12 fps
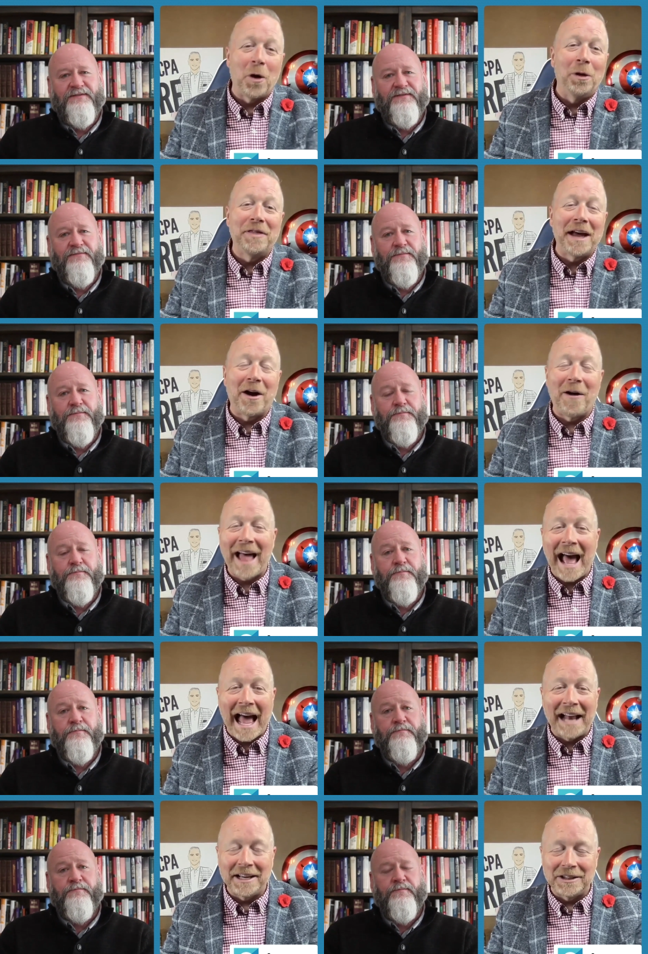Speaker 1: The only thing I'll
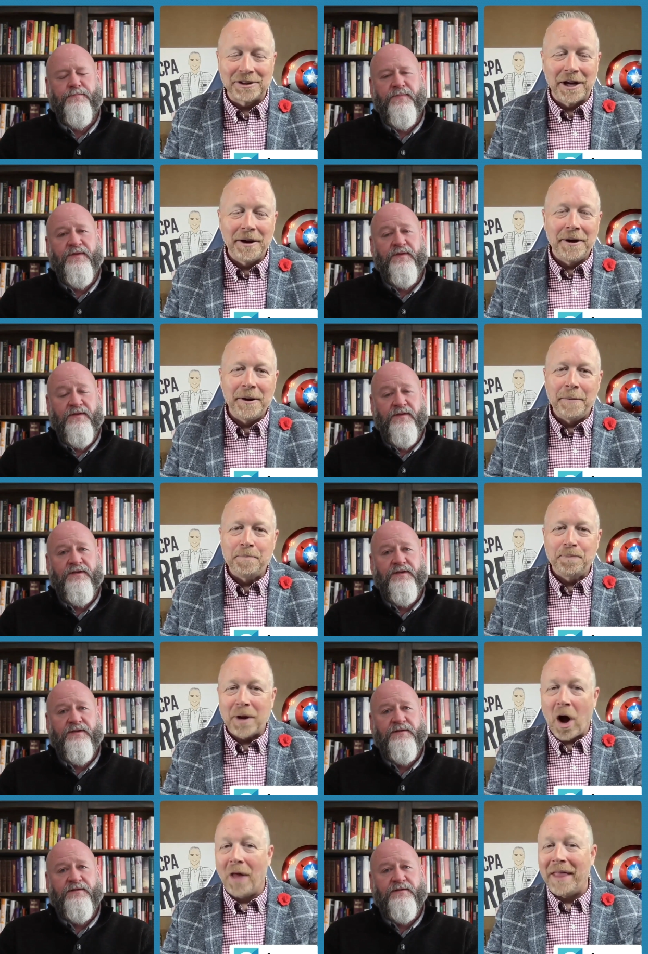add is
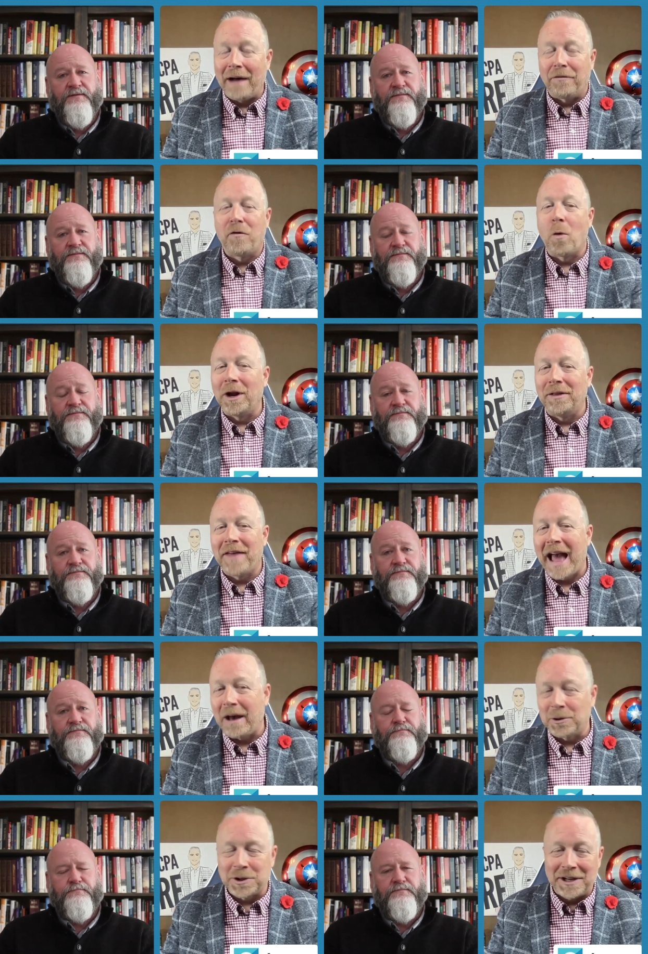on that
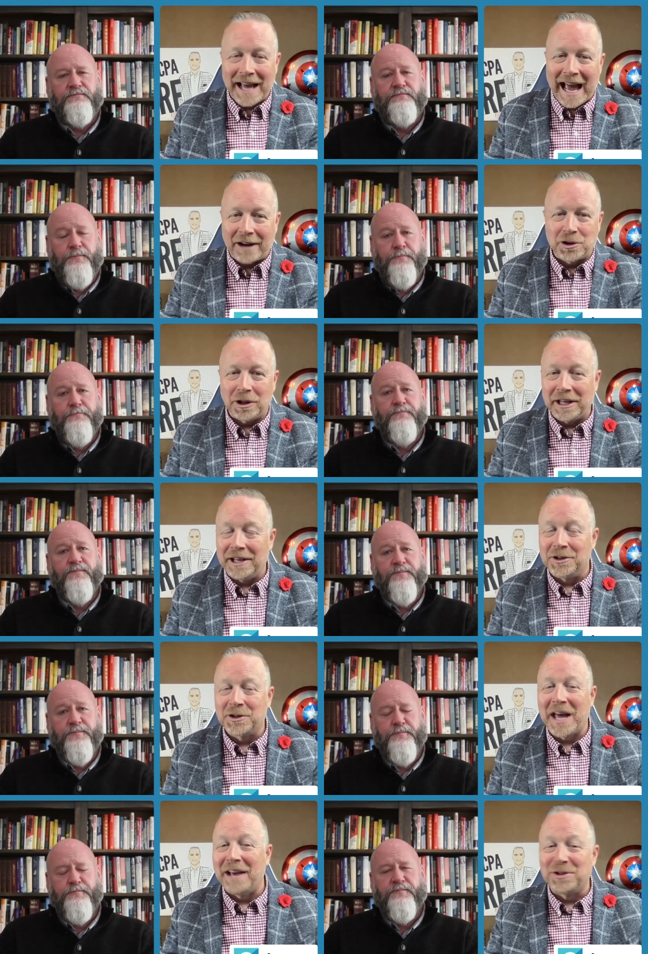40,000, actually
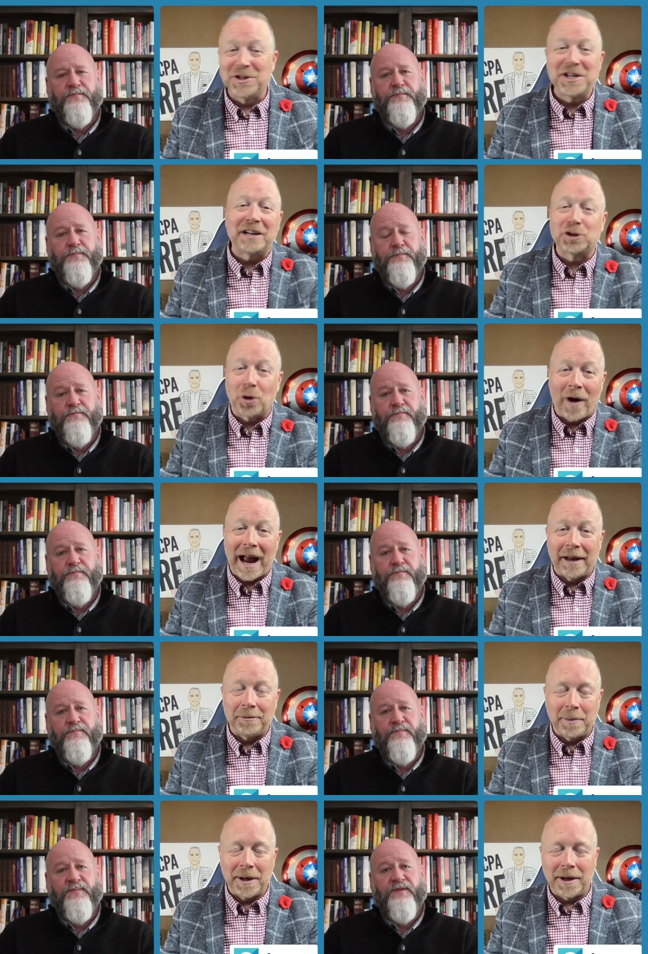you'd save six
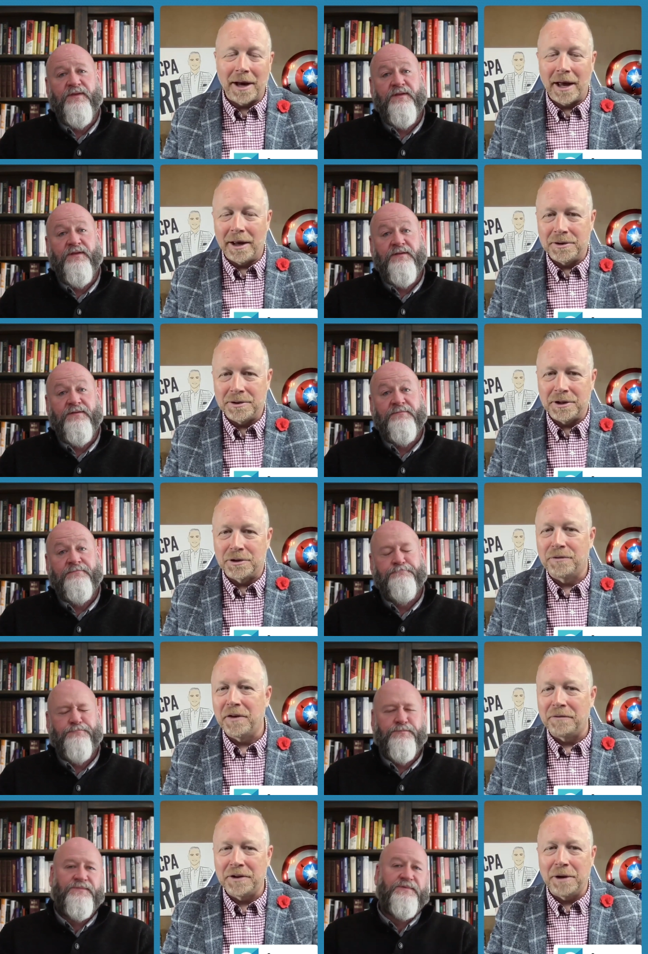grand because it's
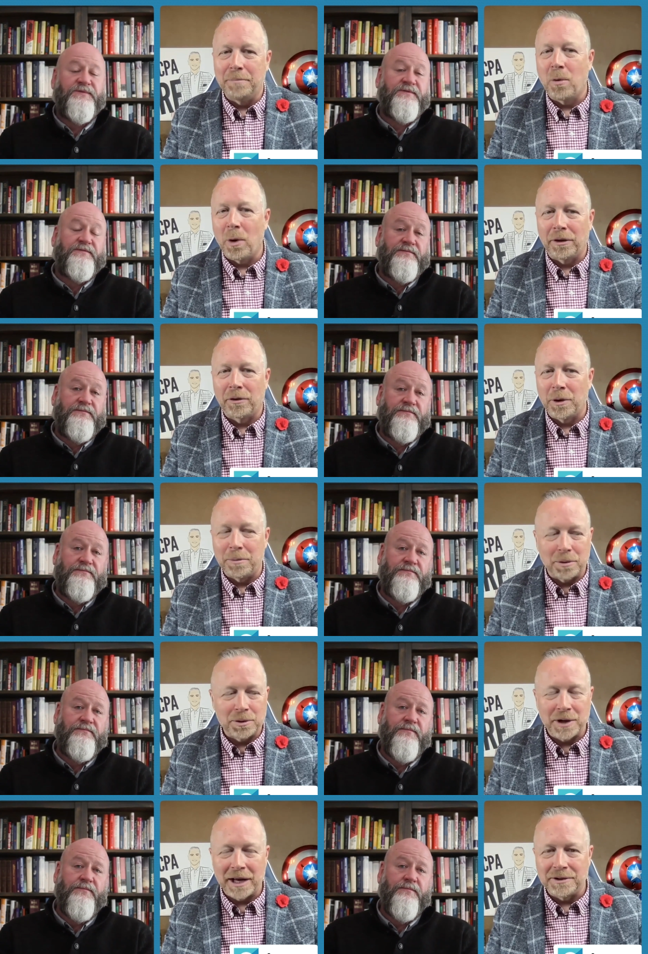
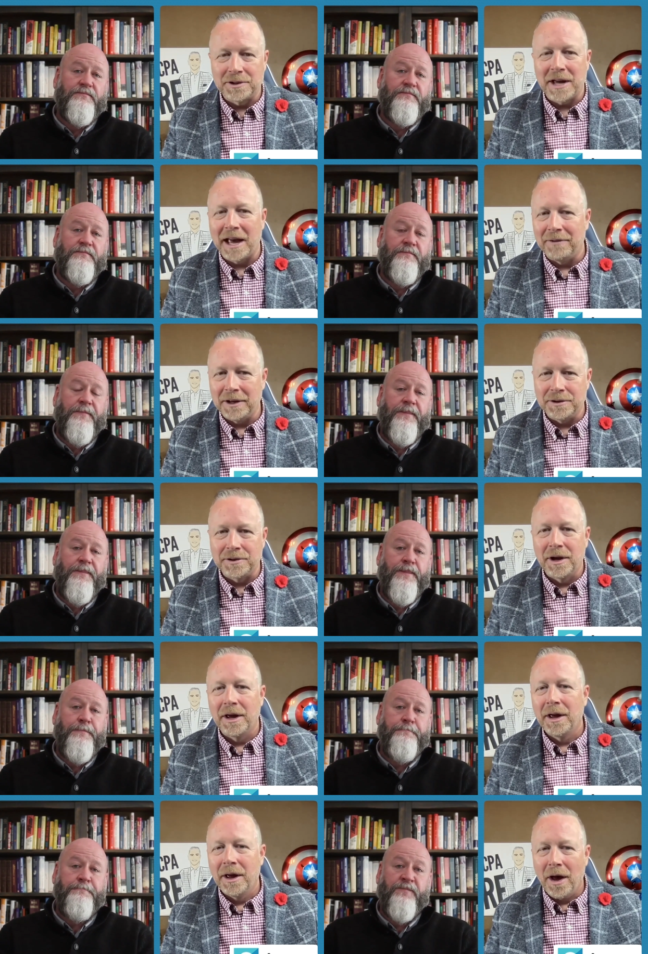15.3% savings
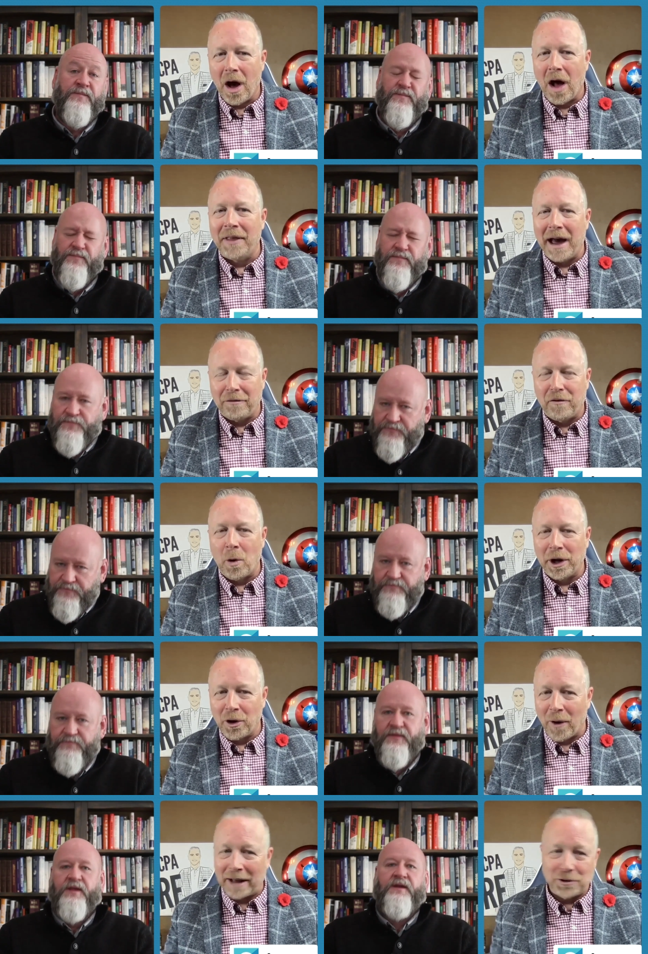on that
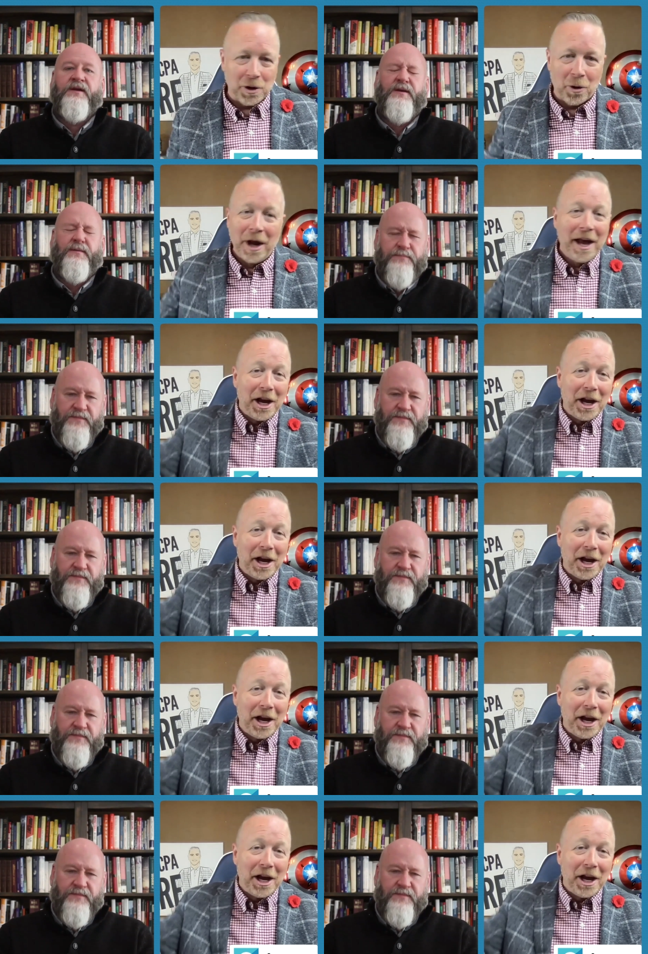40 grand. So